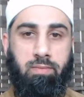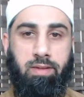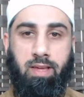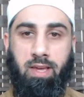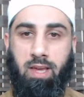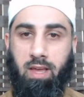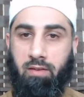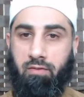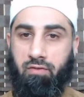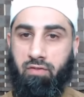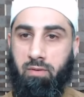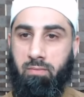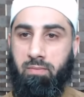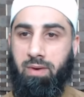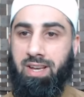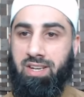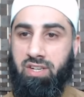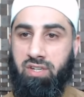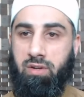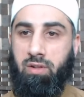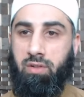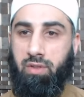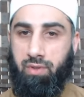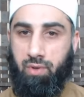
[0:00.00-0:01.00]
It came from
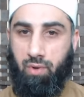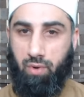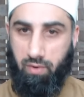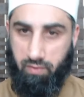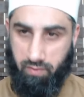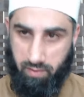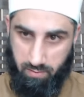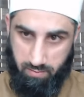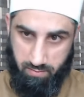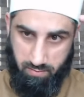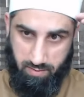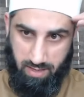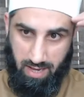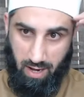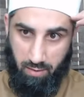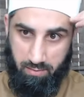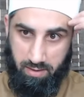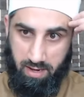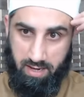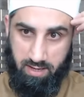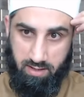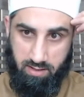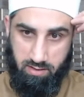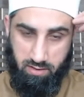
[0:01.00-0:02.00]
rational thought, from our
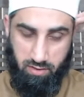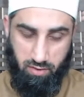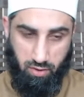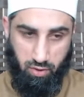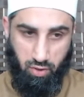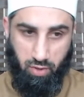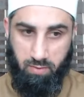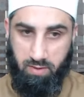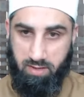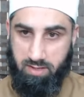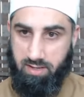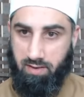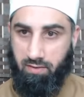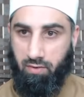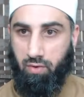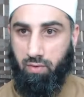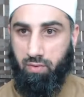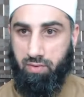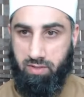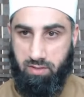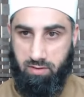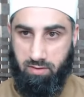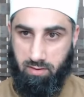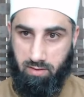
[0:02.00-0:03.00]
minds. You know, humans have
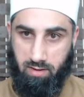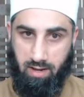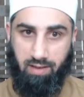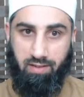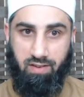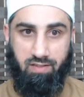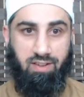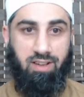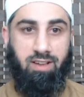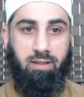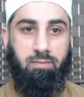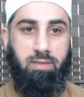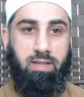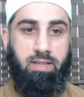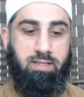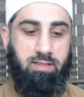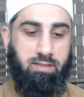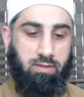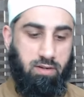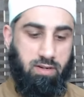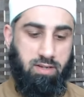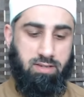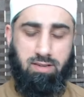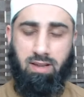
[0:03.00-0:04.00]
always have developed this
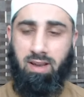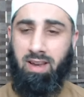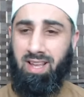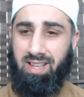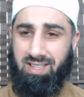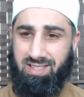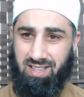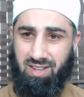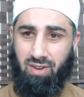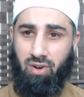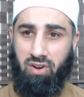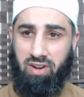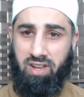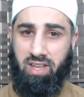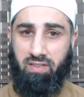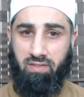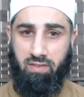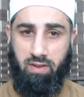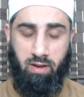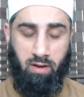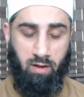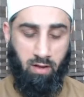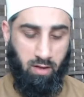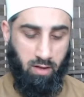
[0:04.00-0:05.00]
understanding. It's a
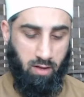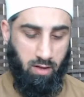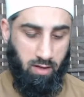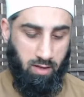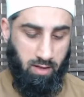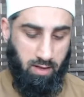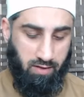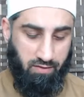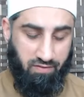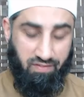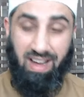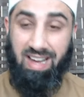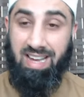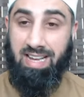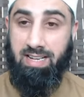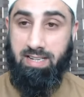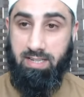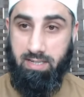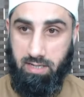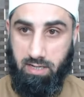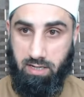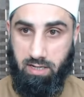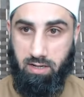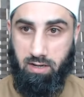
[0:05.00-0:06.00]
God-given
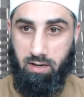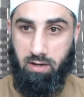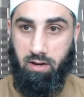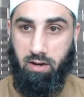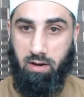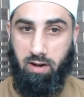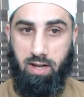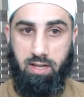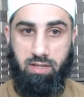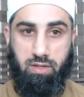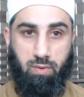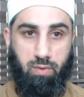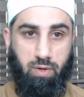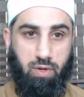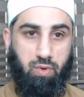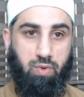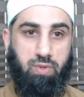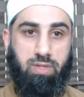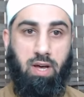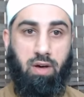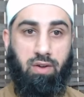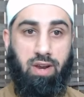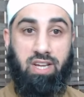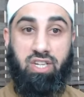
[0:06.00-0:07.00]
faculty. Right? So we use
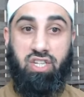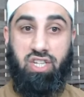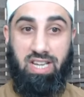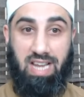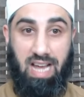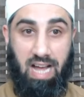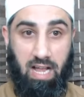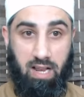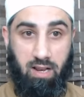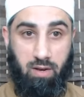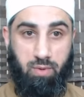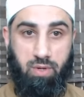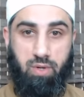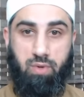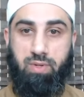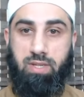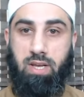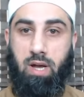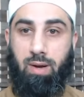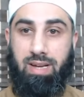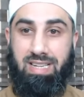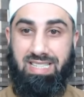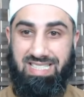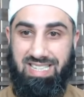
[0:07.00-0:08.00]
our rationale, we use
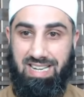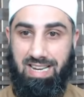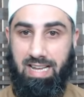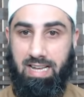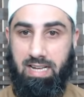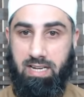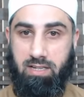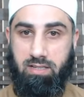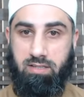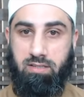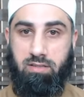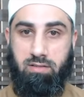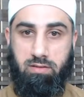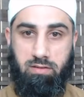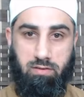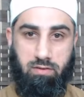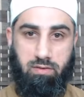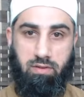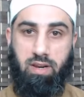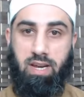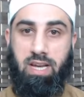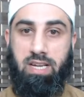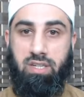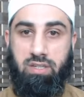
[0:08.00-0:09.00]
our intellects,
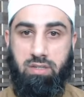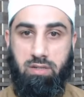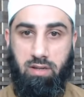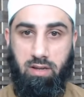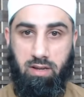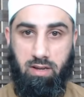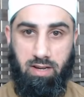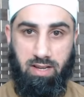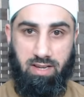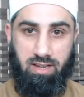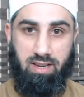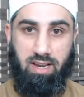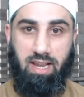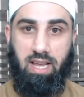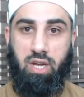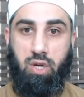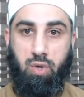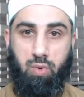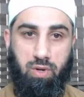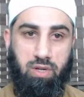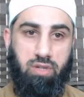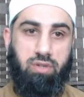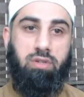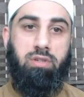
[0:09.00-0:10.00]
rational
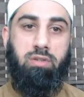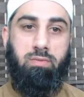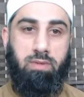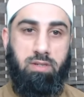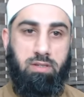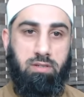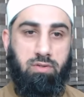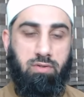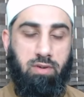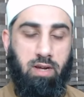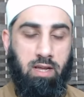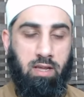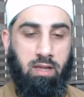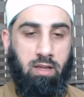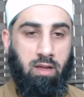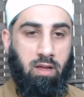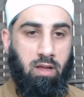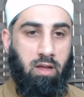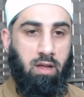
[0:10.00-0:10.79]
intellectual judgment, right?